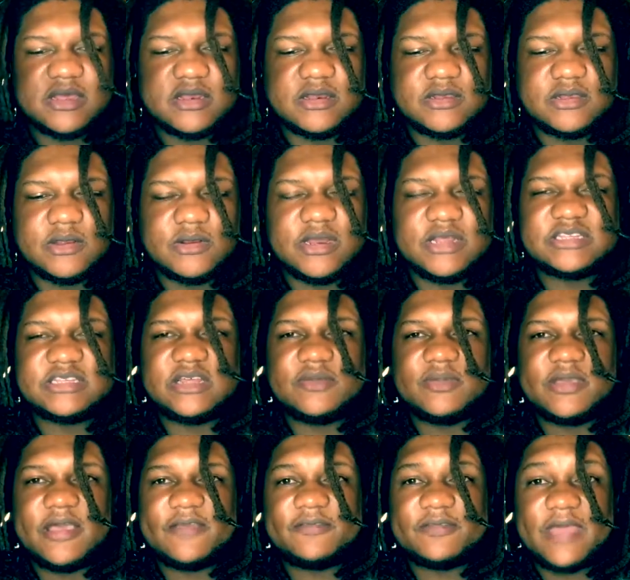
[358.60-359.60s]
don't necessarily
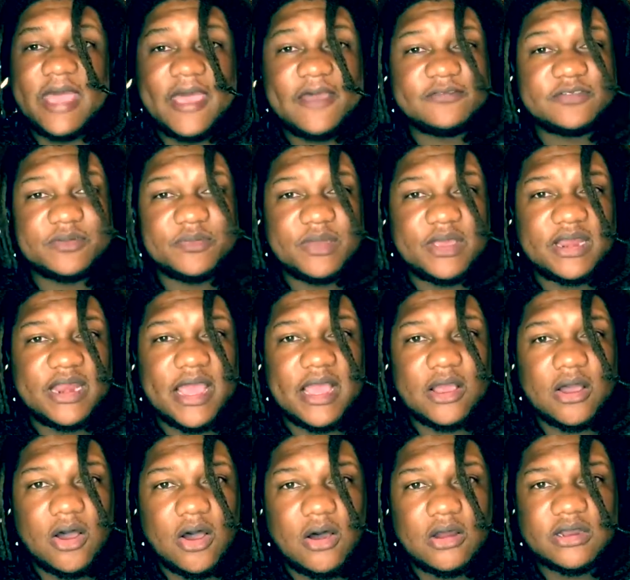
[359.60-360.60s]
have to be an
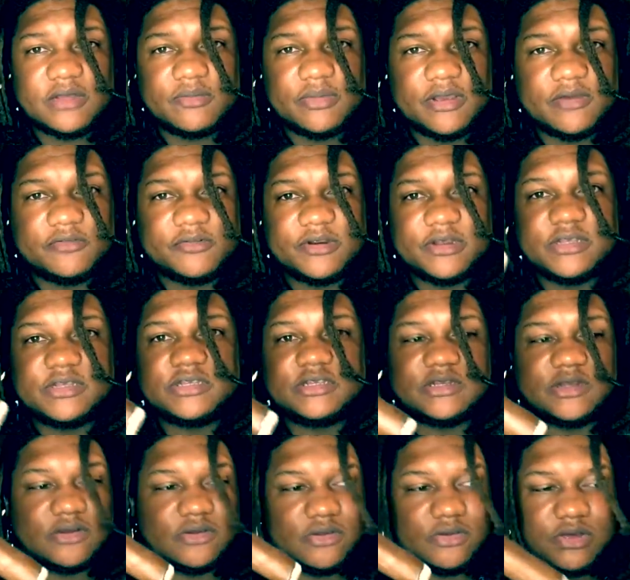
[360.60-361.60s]
alcoholic beverage. You
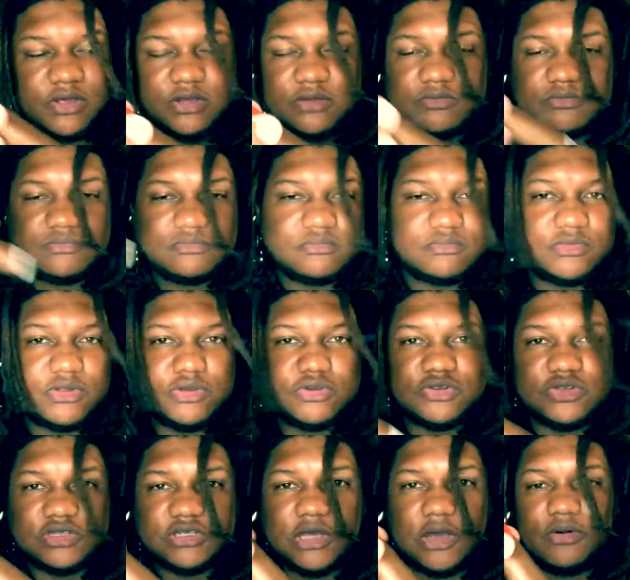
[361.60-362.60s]
can use
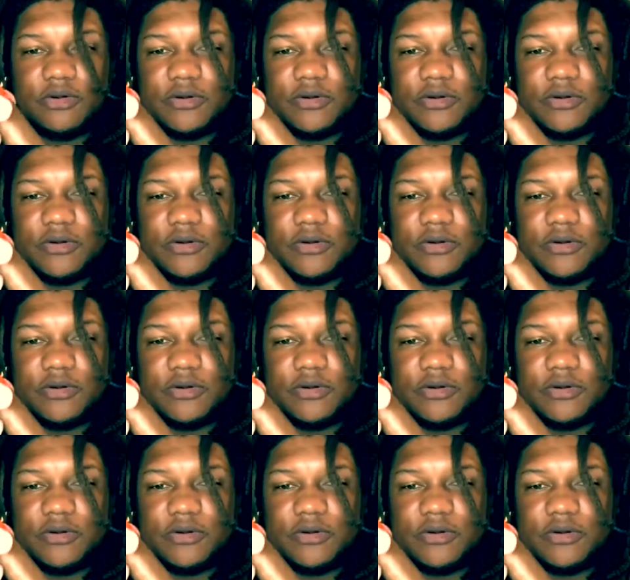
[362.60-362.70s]
soda.